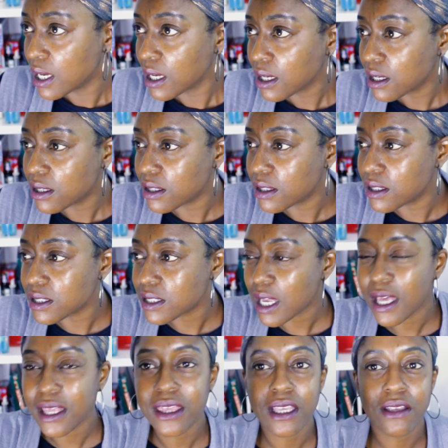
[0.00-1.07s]
Because
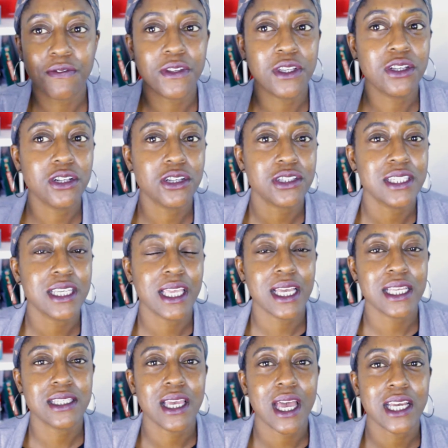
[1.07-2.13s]
I think for you lot to
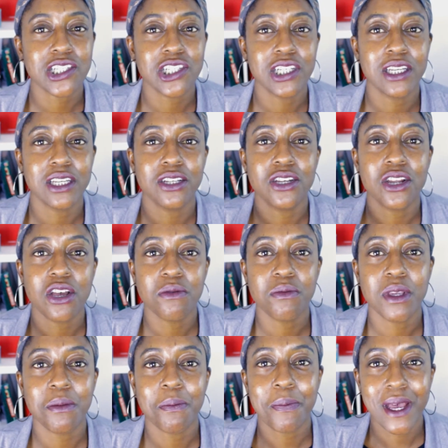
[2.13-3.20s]
get to actually know
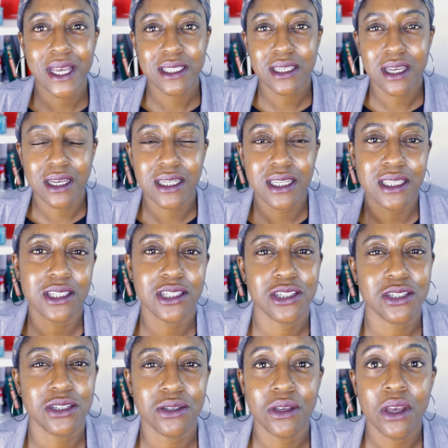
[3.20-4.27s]
me better, I need to
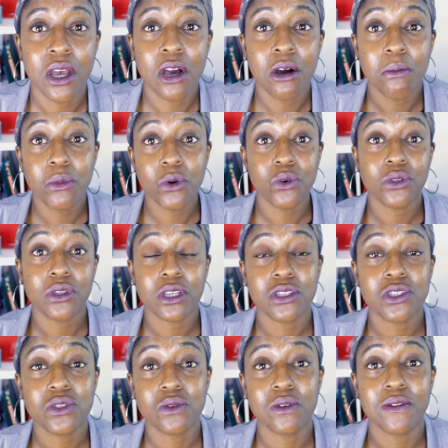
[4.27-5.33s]
do more of those
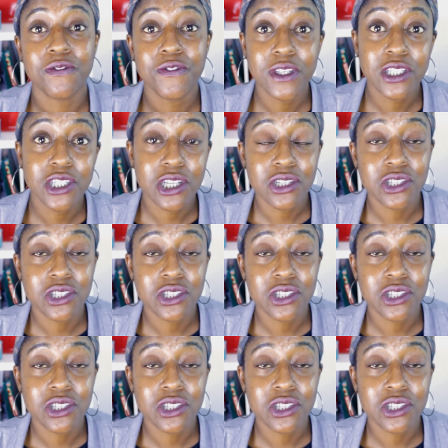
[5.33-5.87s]
sort of videos.